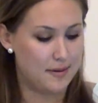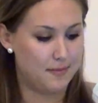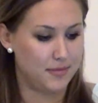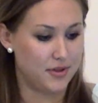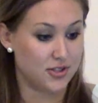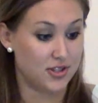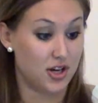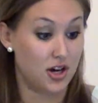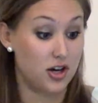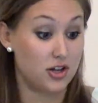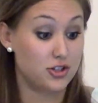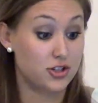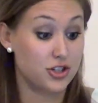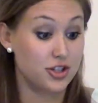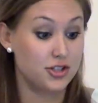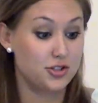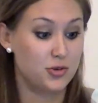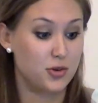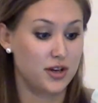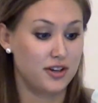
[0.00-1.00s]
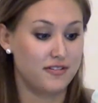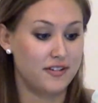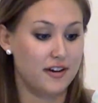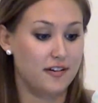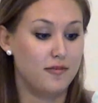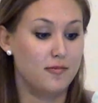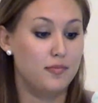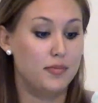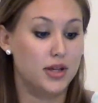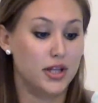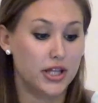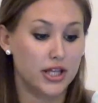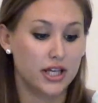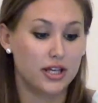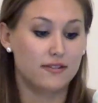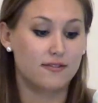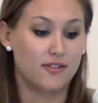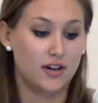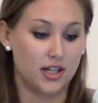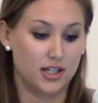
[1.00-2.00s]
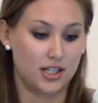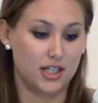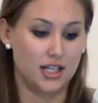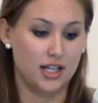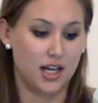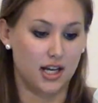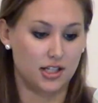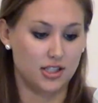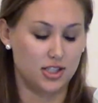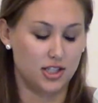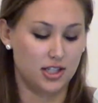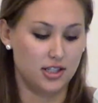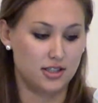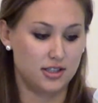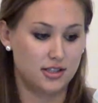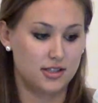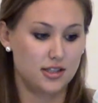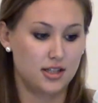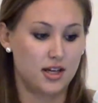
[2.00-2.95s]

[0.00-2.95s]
There's 125 billion friend connections,